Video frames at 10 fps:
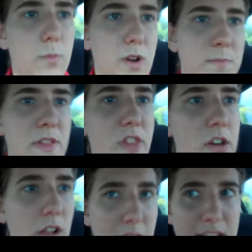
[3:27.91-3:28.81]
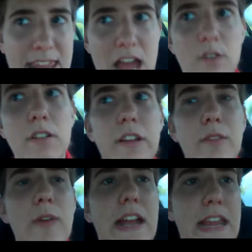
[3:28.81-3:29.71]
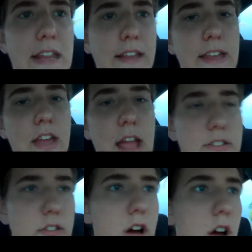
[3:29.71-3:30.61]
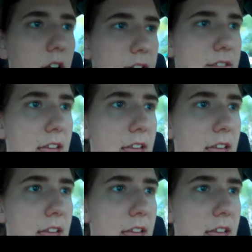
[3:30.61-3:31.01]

where it's been thunder and lightning out and like raining like cats and dogs,